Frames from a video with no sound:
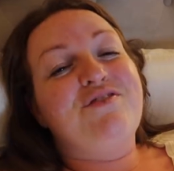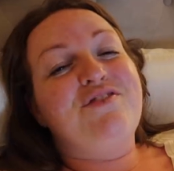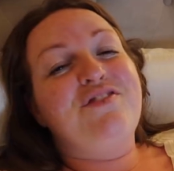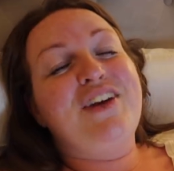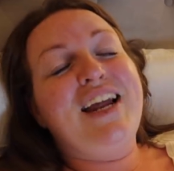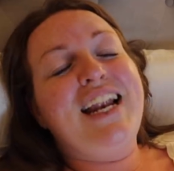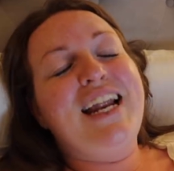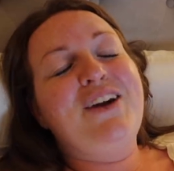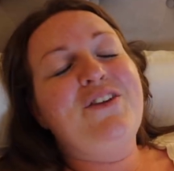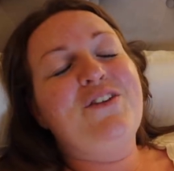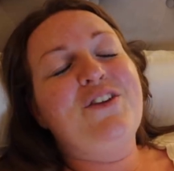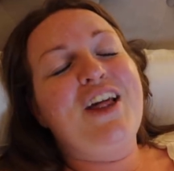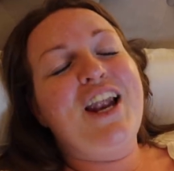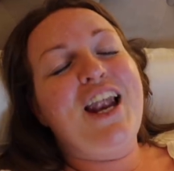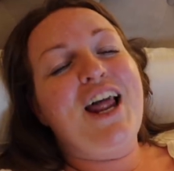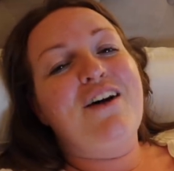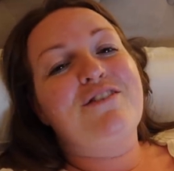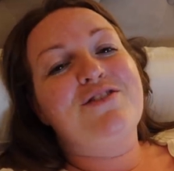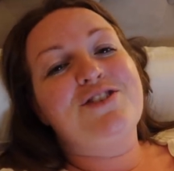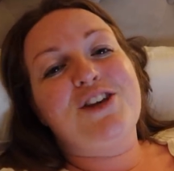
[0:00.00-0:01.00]
feeling all the
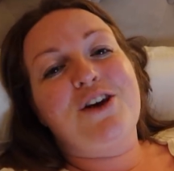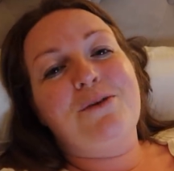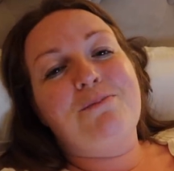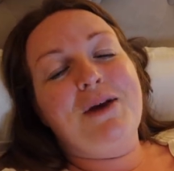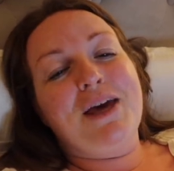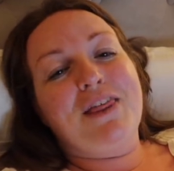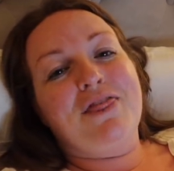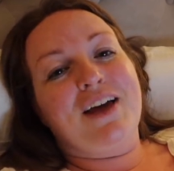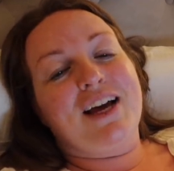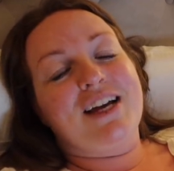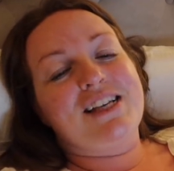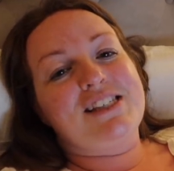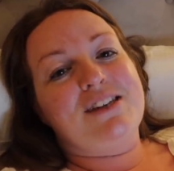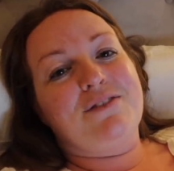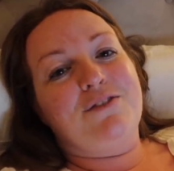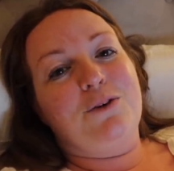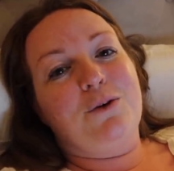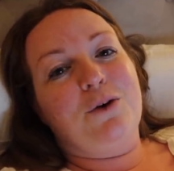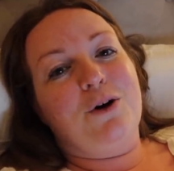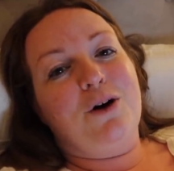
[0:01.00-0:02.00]
love so big thanks
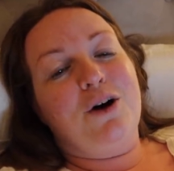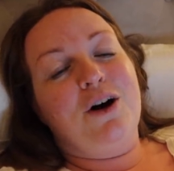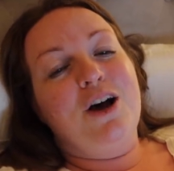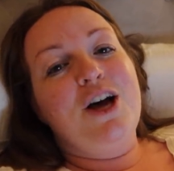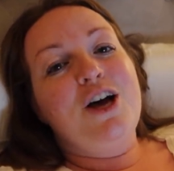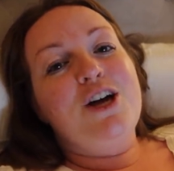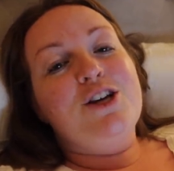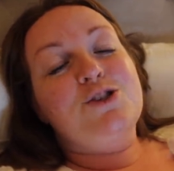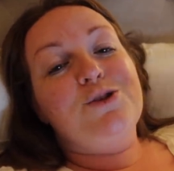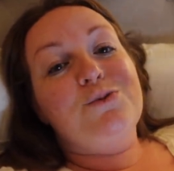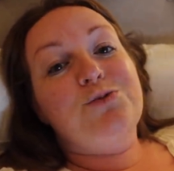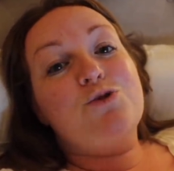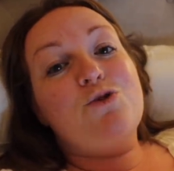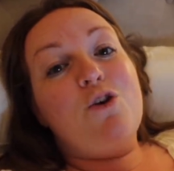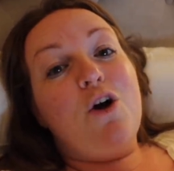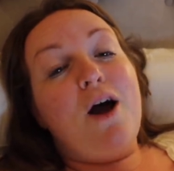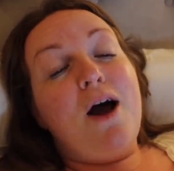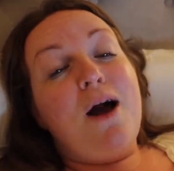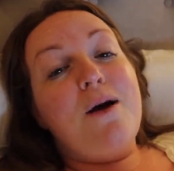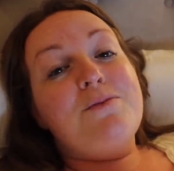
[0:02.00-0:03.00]
if you are
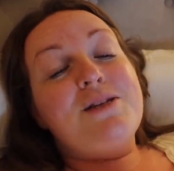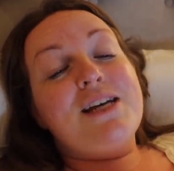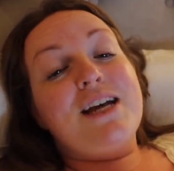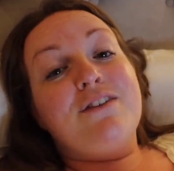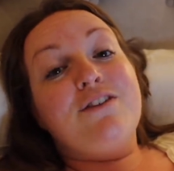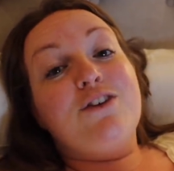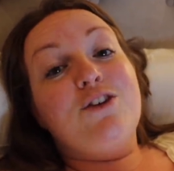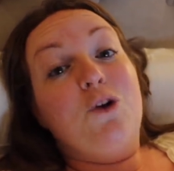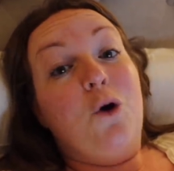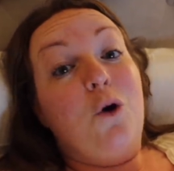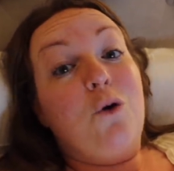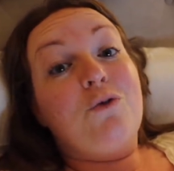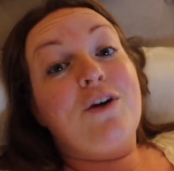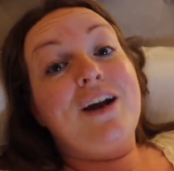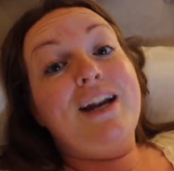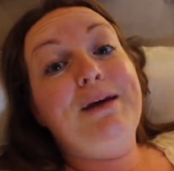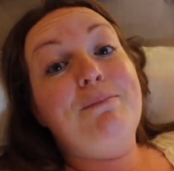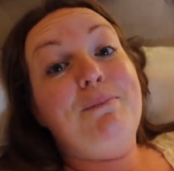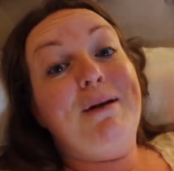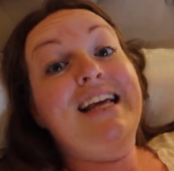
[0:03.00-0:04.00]
subscribed and if you're not
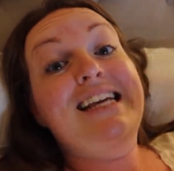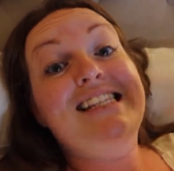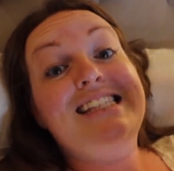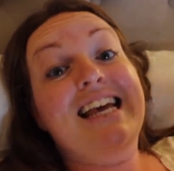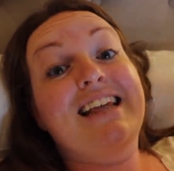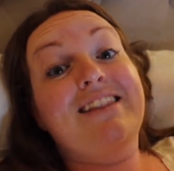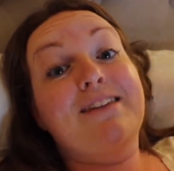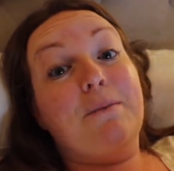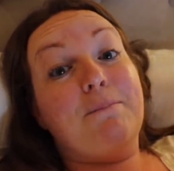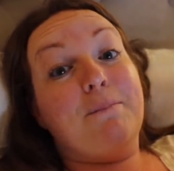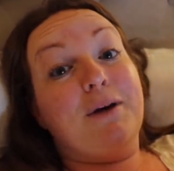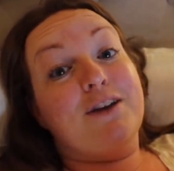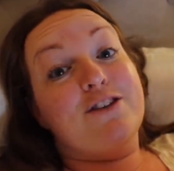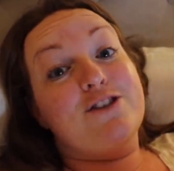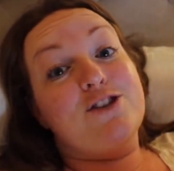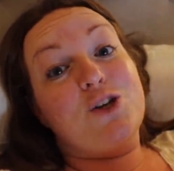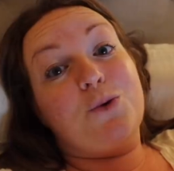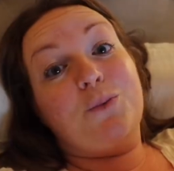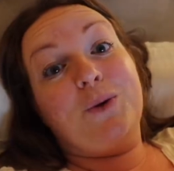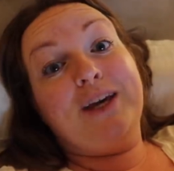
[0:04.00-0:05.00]
already please hit that
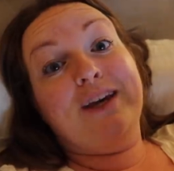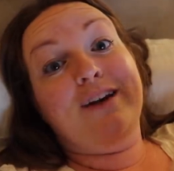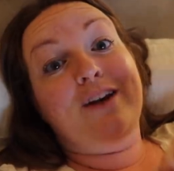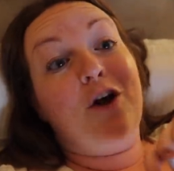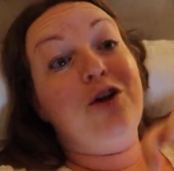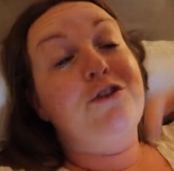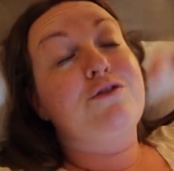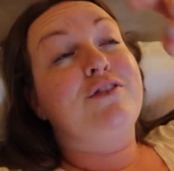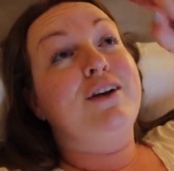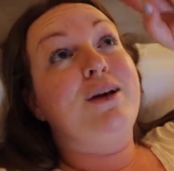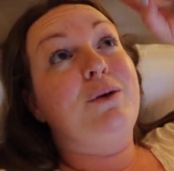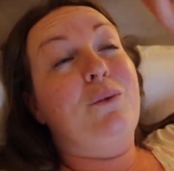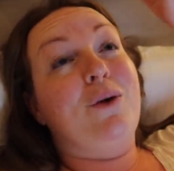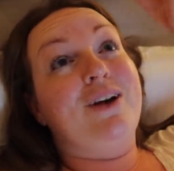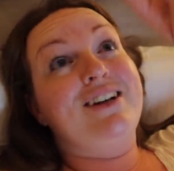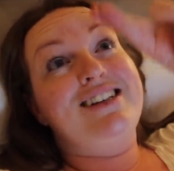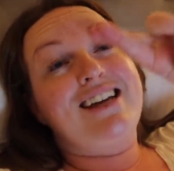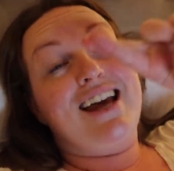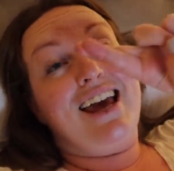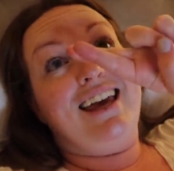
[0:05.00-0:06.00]
button so we can hopefully
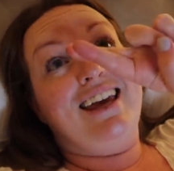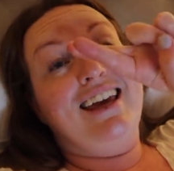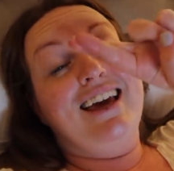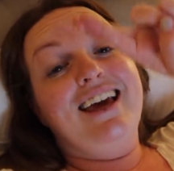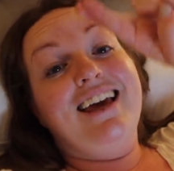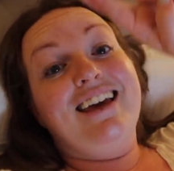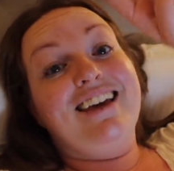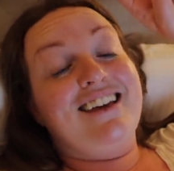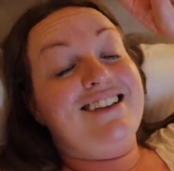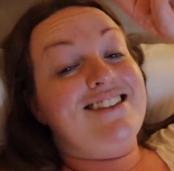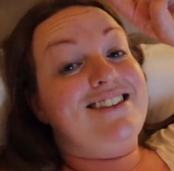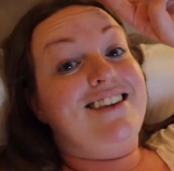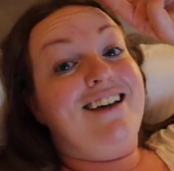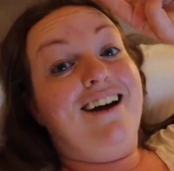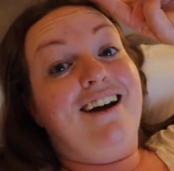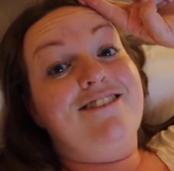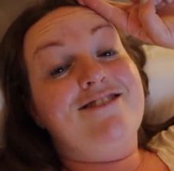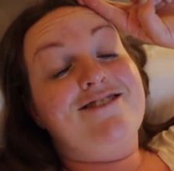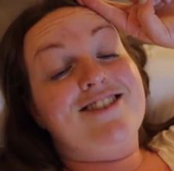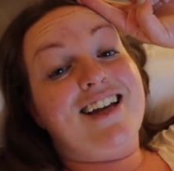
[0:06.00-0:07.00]
one day get to the
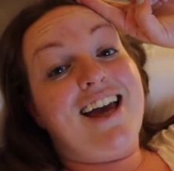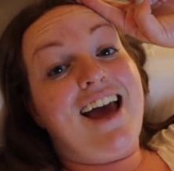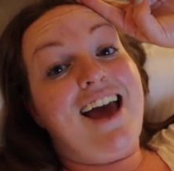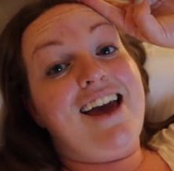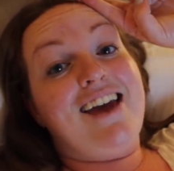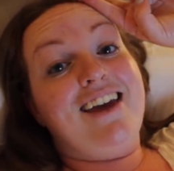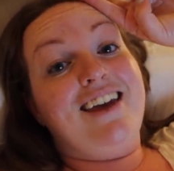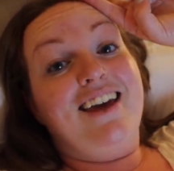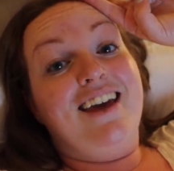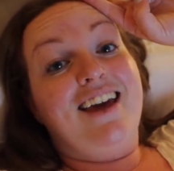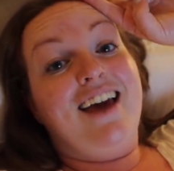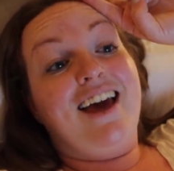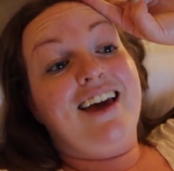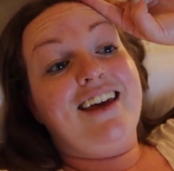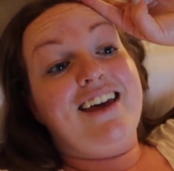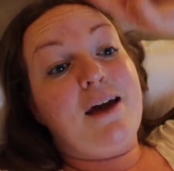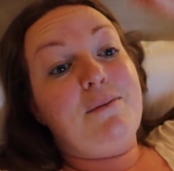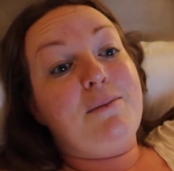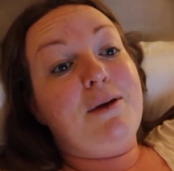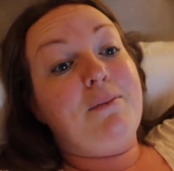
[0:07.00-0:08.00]
100k
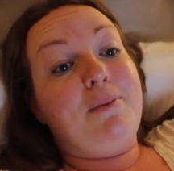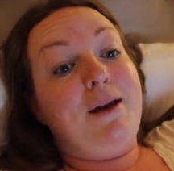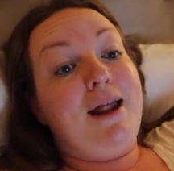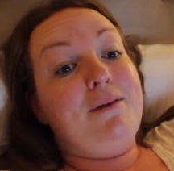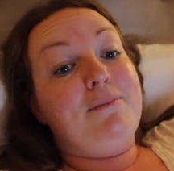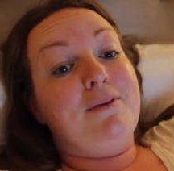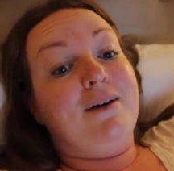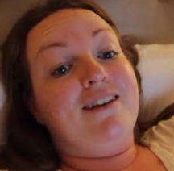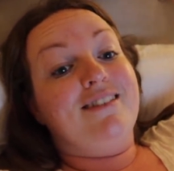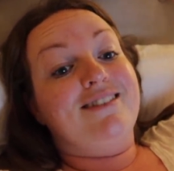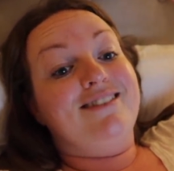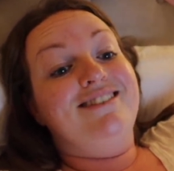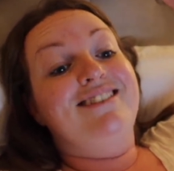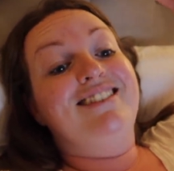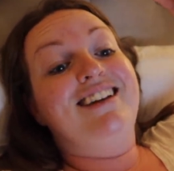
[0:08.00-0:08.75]
and get me a play button